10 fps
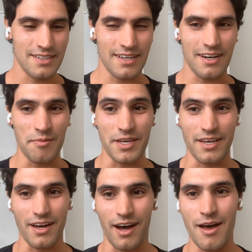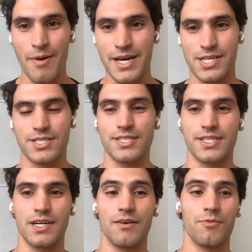Yeah, I mean, I imagine it's a
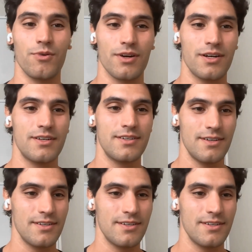ton of work.